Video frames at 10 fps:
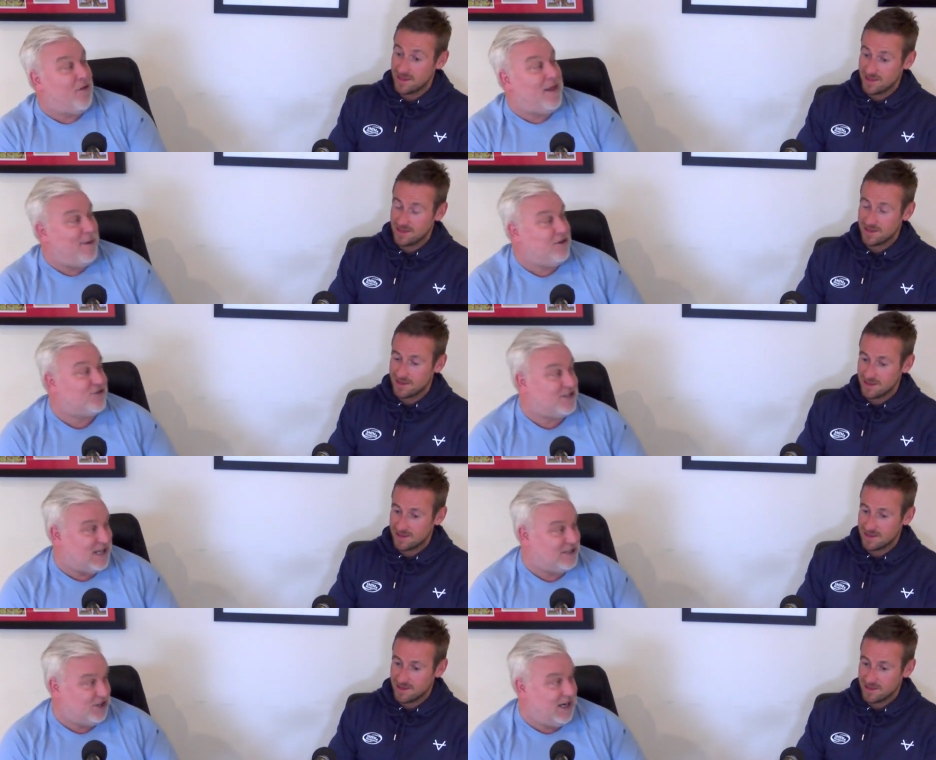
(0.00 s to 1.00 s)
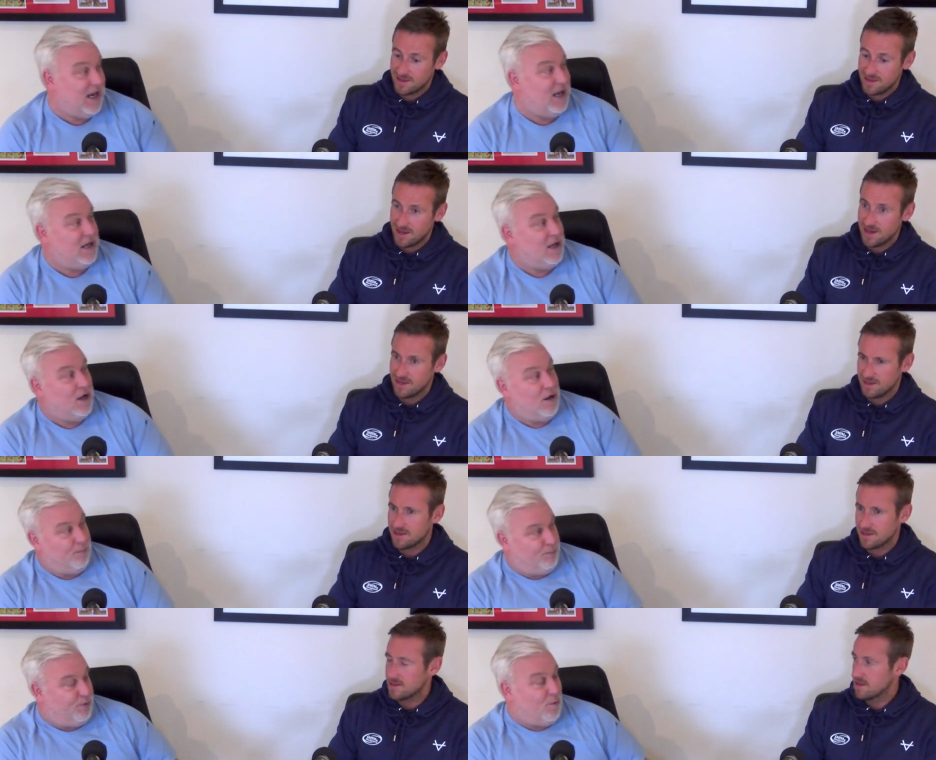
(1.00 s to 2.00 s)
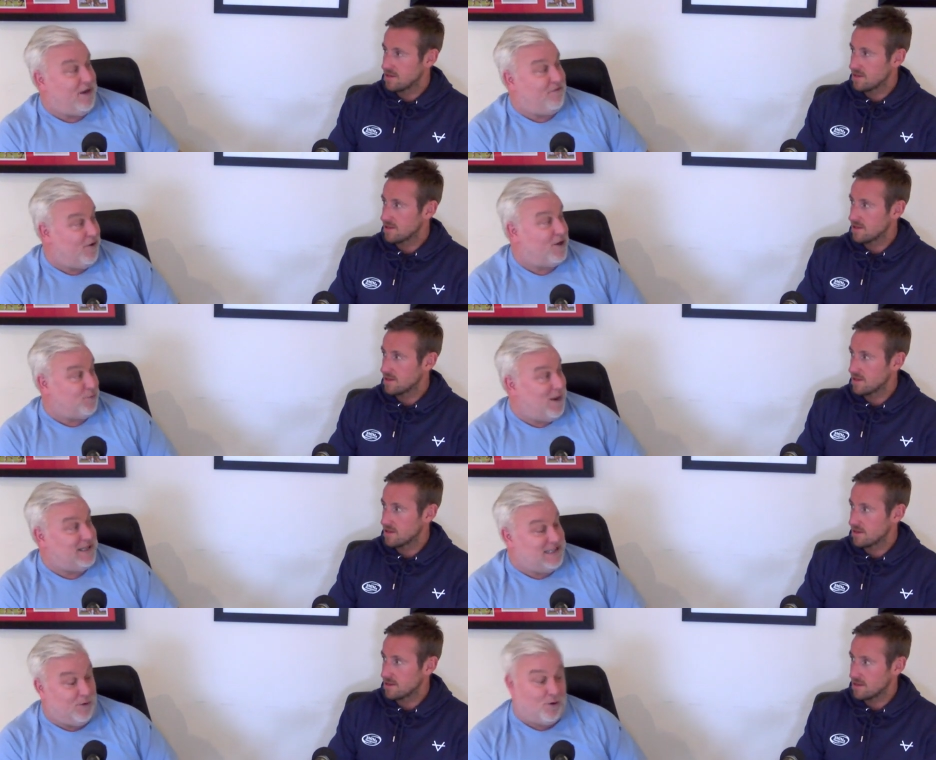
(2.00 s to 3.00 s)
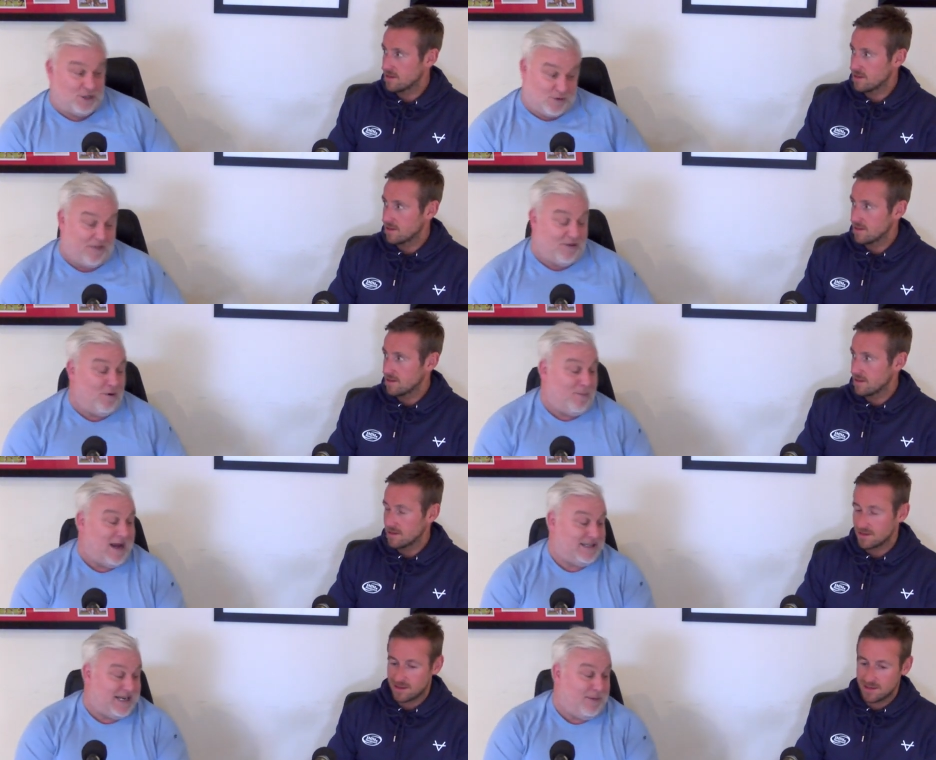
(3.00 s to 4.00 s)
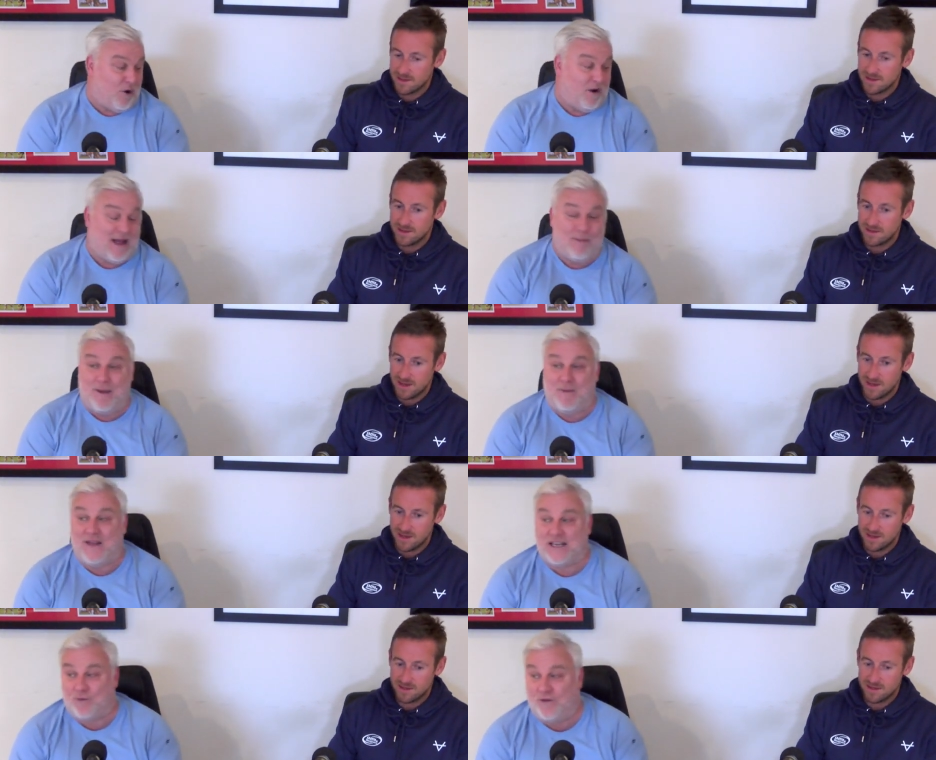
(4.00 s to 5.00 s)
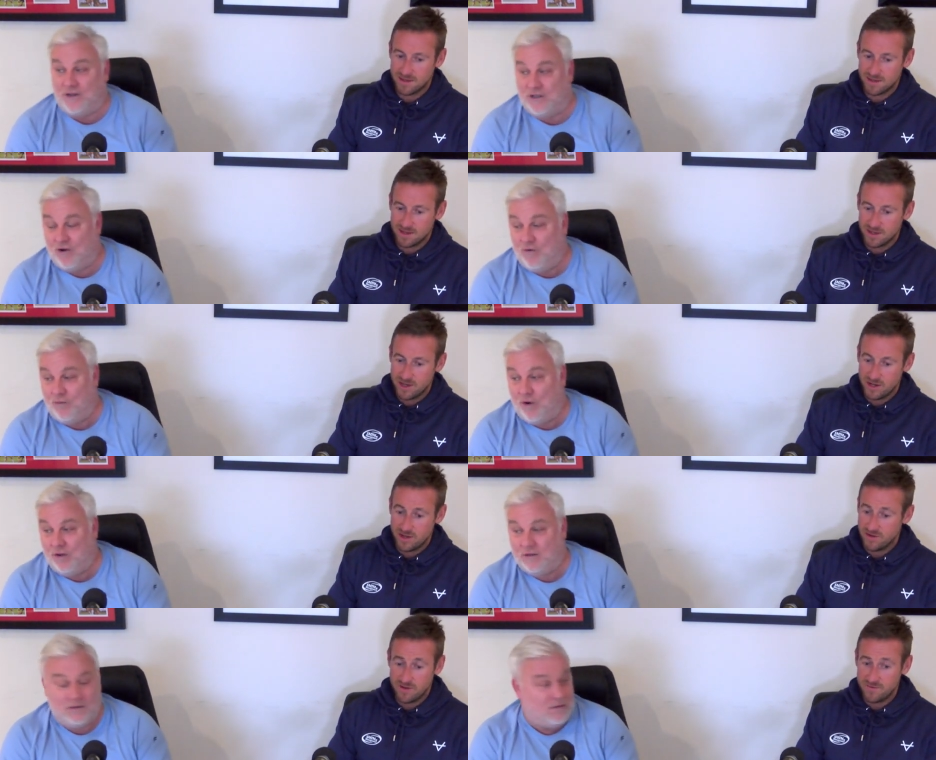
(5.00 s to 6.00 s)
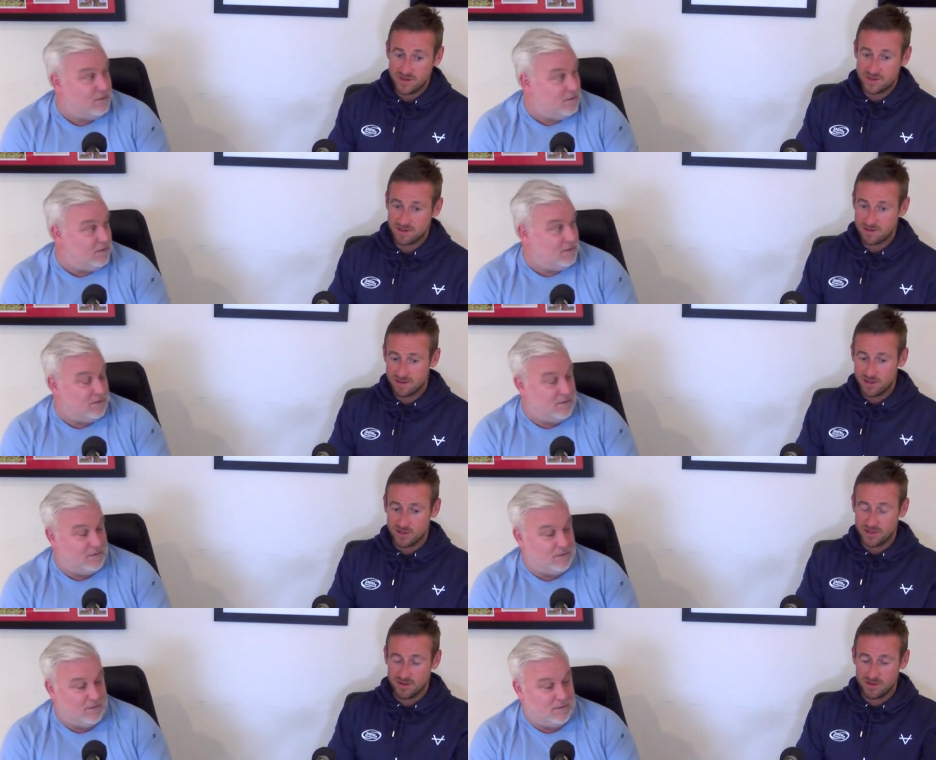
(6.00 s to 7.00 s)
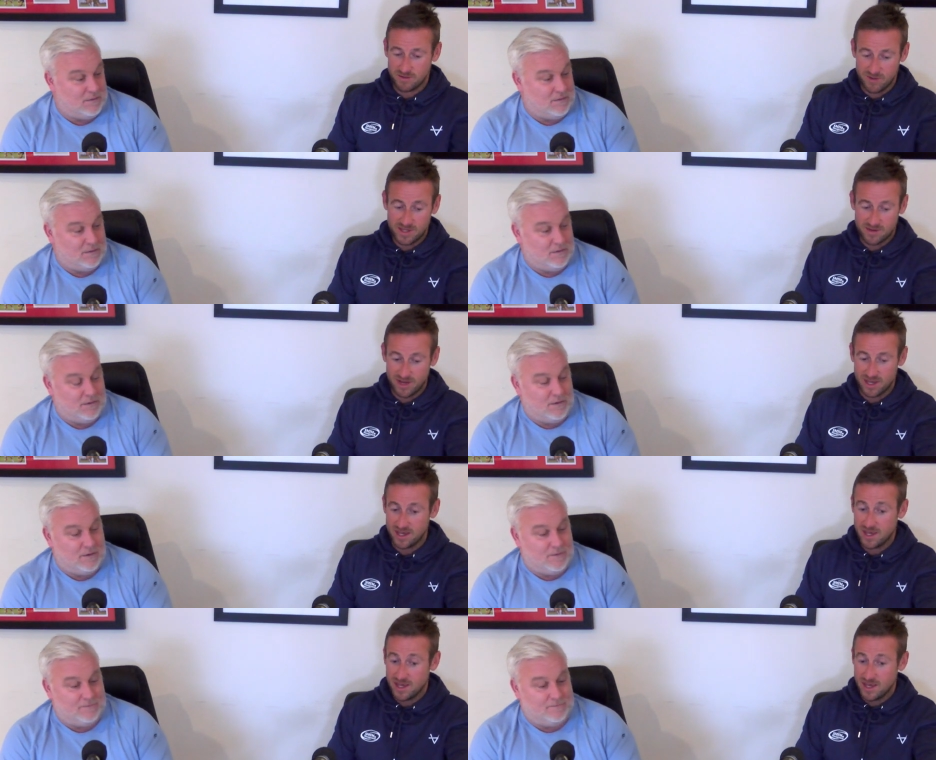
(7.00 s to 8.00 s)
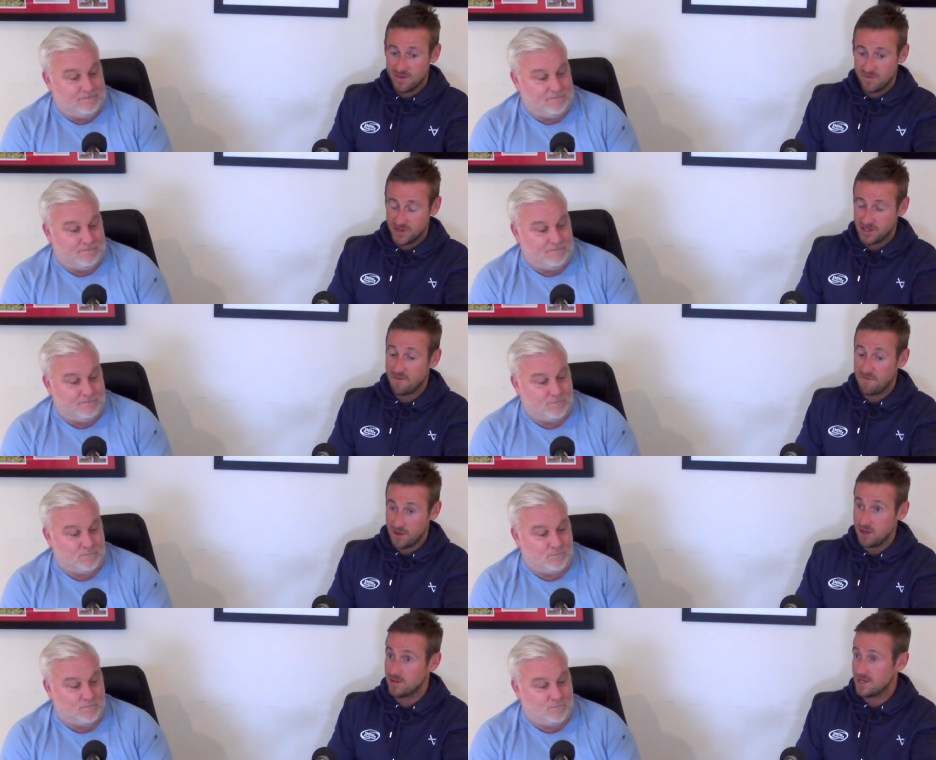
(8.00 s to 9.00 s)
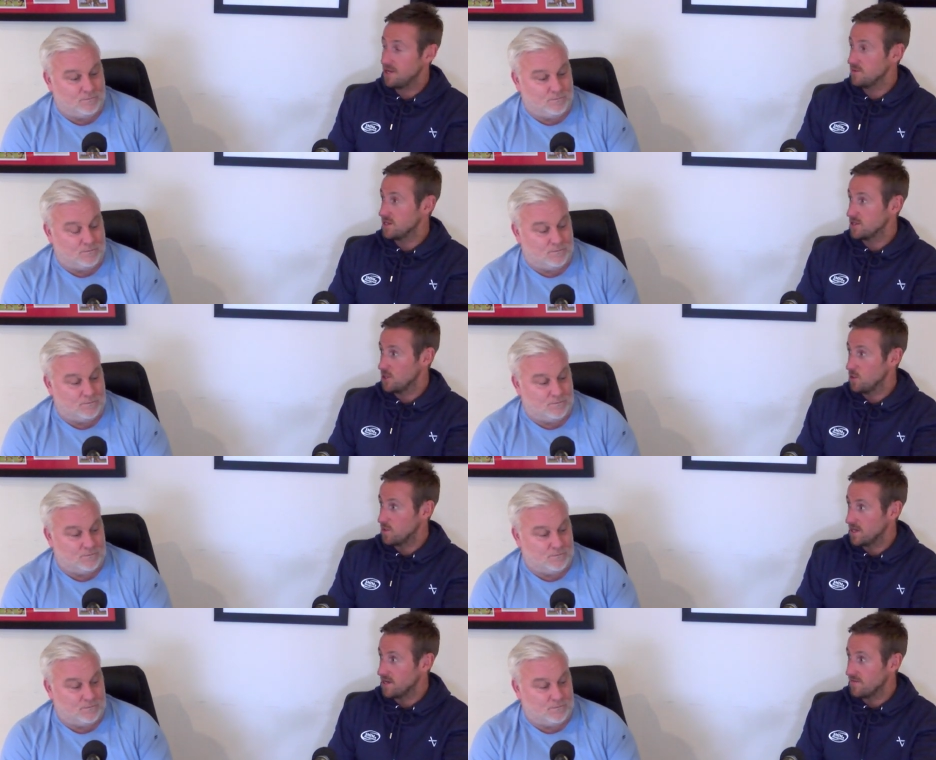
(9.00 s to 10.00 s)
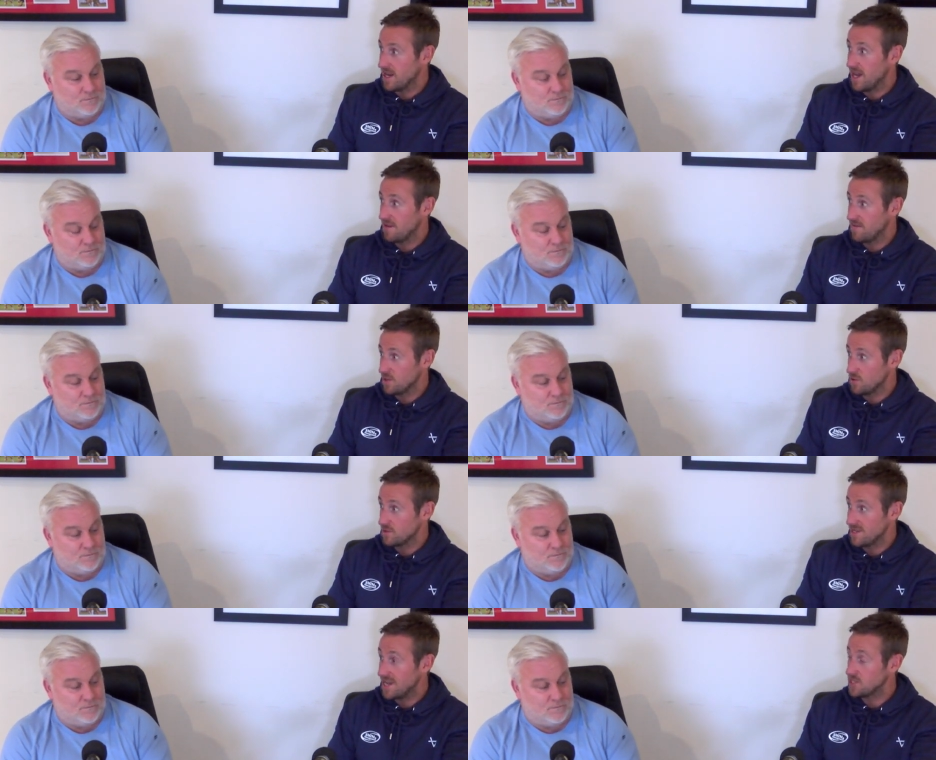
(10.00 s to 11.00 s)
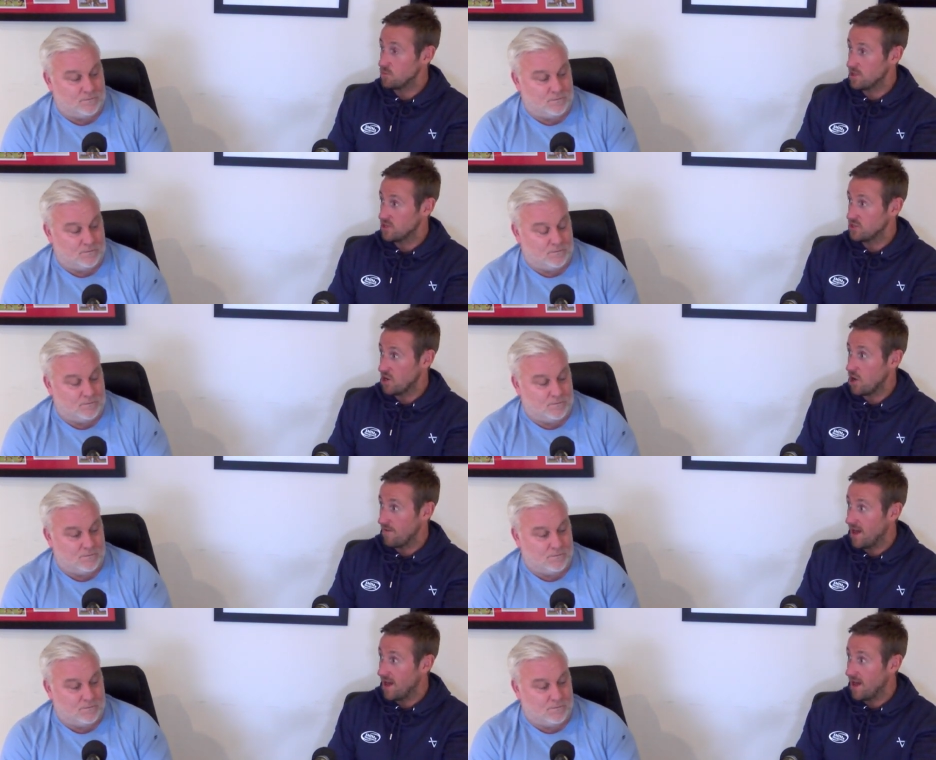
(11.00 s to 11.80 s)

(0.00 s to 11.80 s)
Speaker 1: Got them injuries last year. Yeah. But when he first went, it would. So I think we might see more of that. Yeah, Maybe yeah. that's what they'll do. But and, and,
Speaker 2: and there's, you know, to, to reiterate it, there's a few teams in Super League that I think look desperately short of